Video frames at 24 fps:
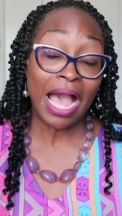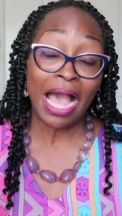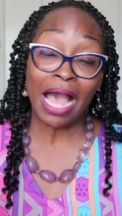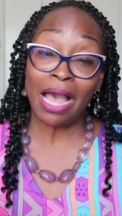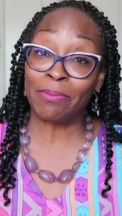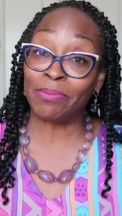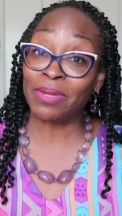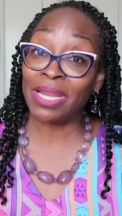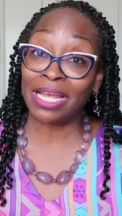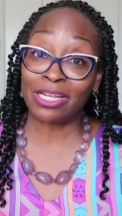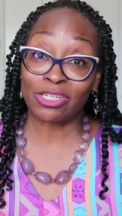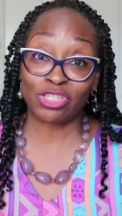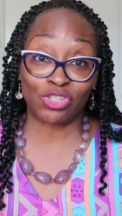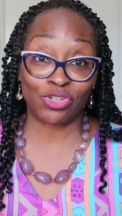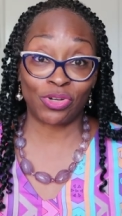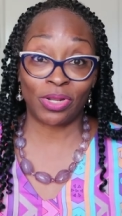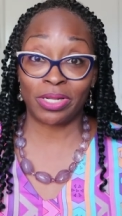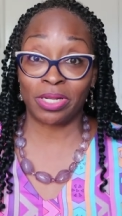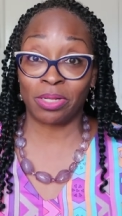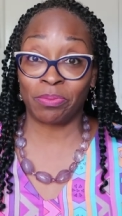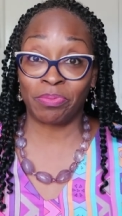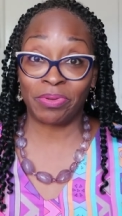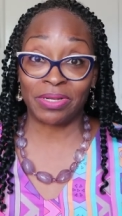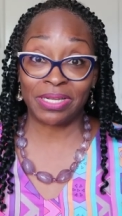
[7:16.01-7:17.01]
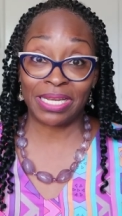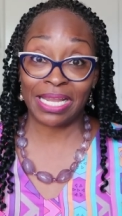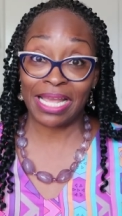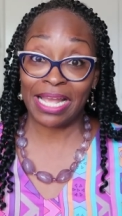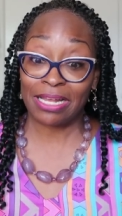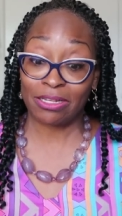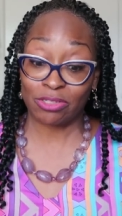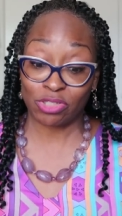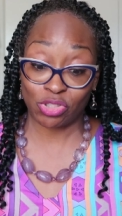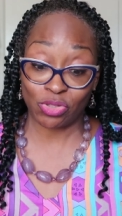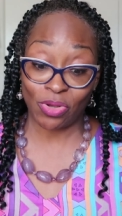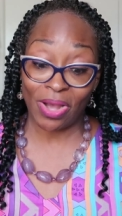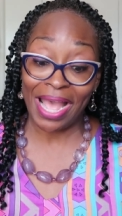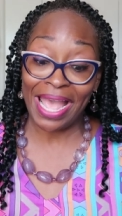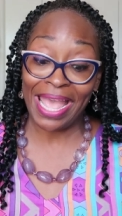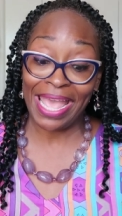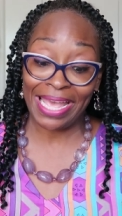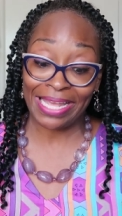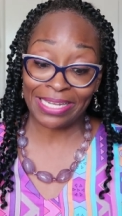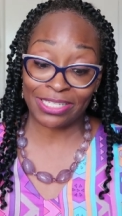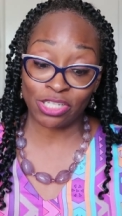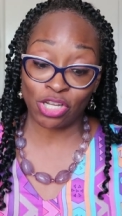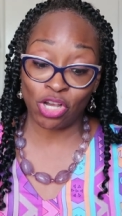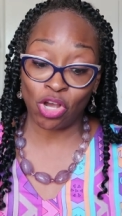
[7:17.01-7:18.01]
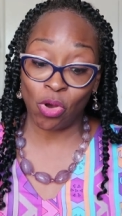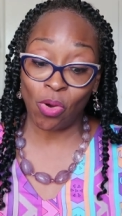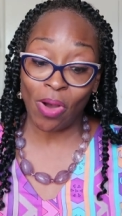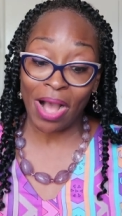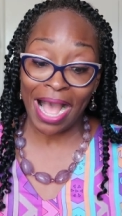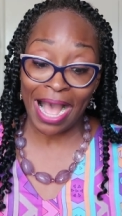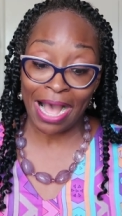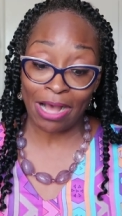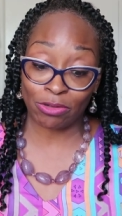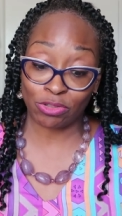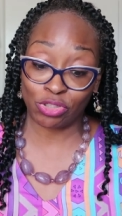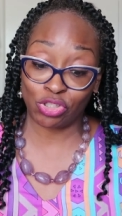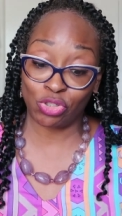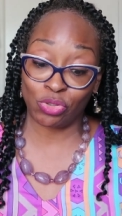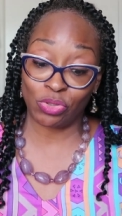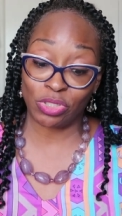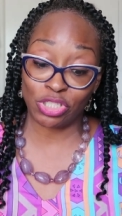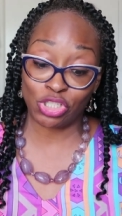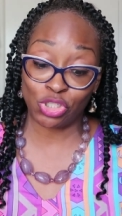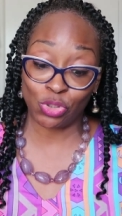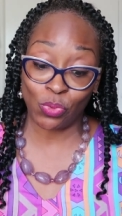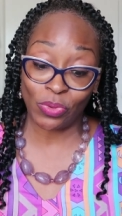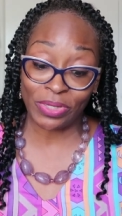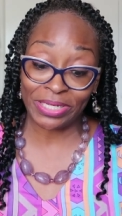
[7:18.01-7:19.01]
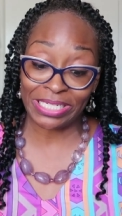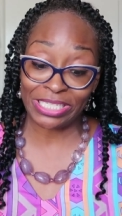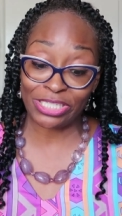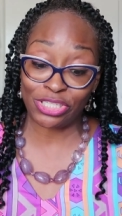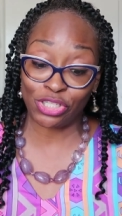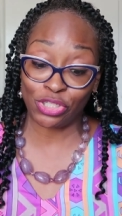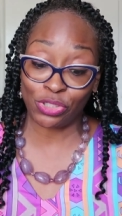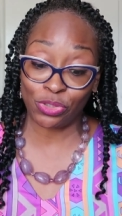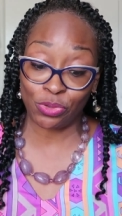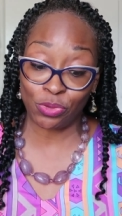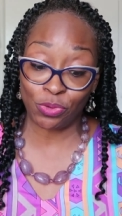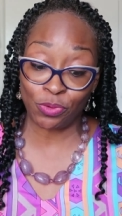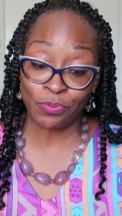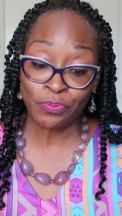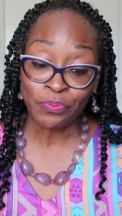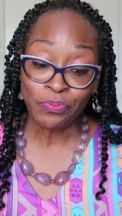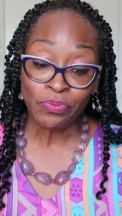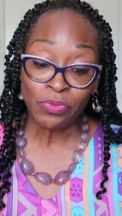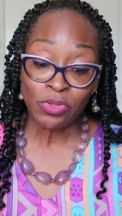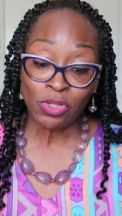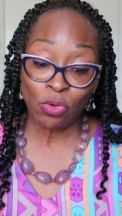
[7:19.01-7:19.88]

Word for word: I'm not straight up and down. So I had to go out to a 22,